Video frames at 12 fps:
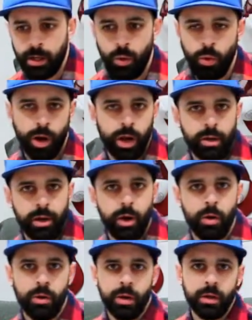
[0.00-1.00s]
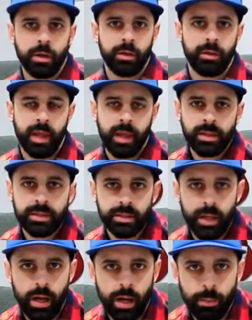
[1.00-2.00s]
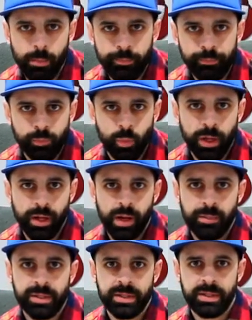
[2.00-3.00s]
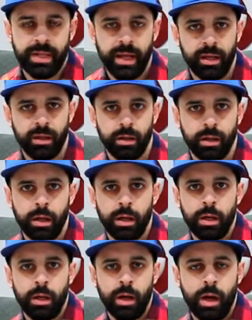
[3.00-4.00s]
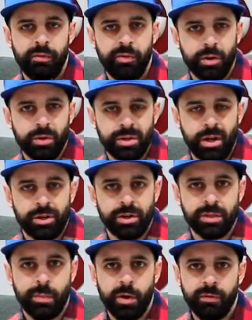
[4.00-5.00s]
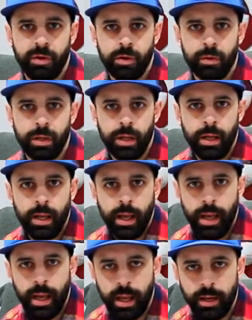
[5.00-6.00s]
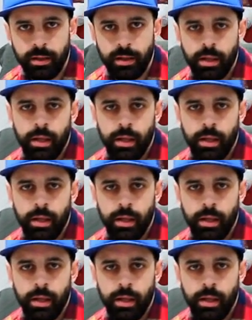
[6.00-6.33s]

or unknown things when it comes to taking photos on your smartphone. And